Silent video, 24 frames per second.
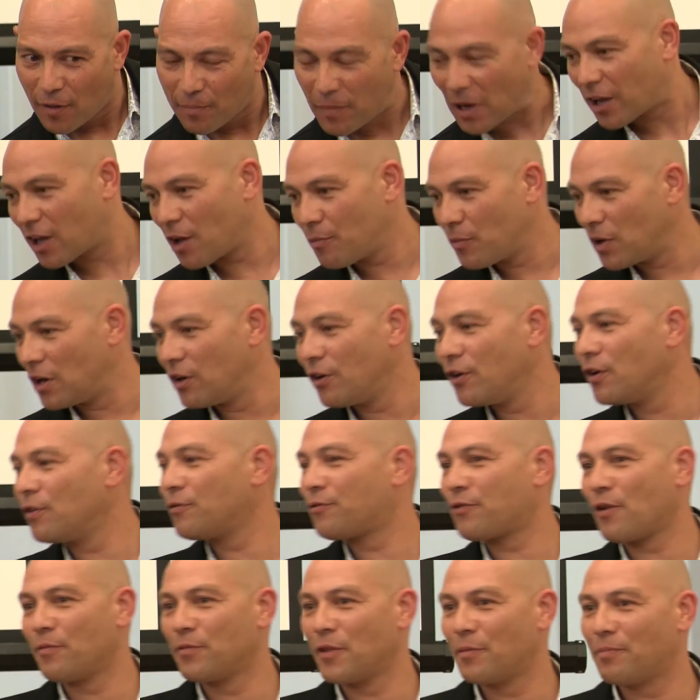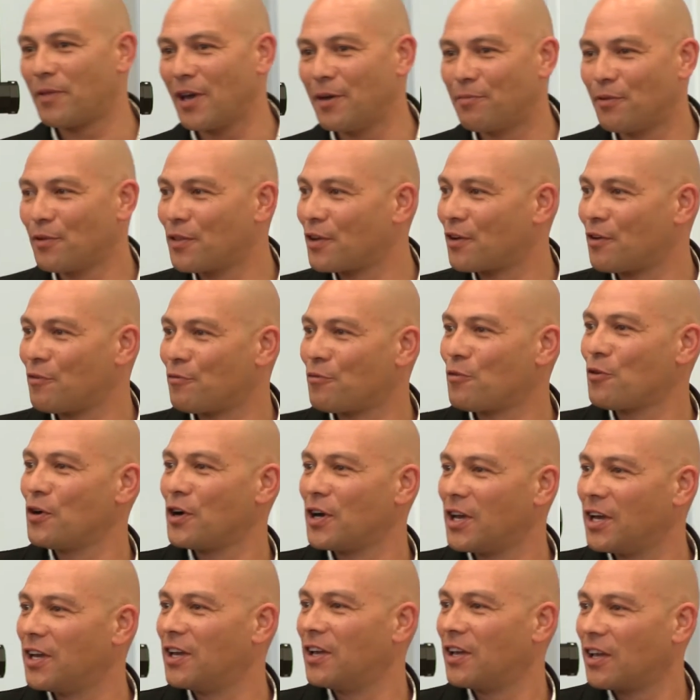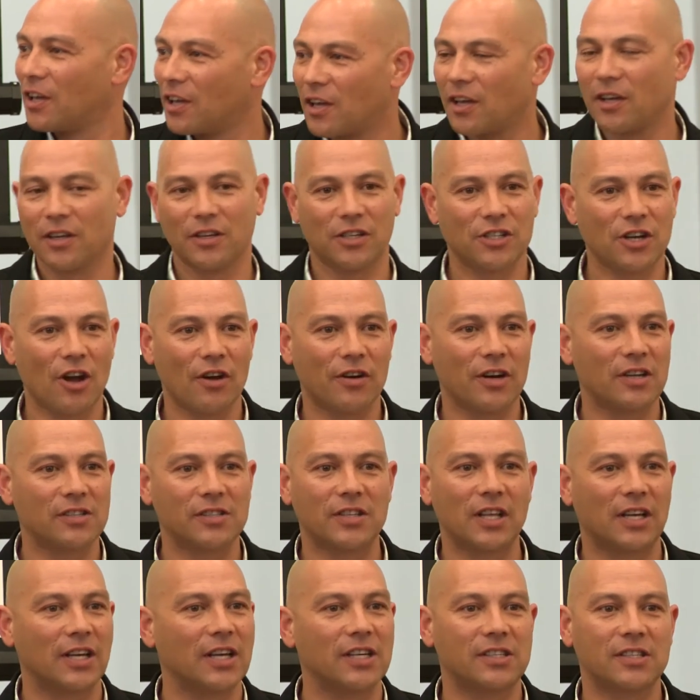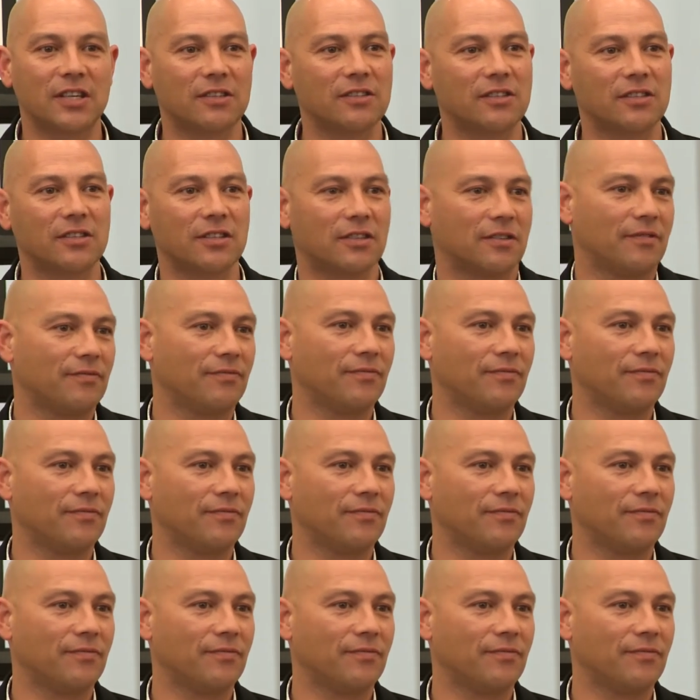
but can we learn from the people that have already shown us the lessons?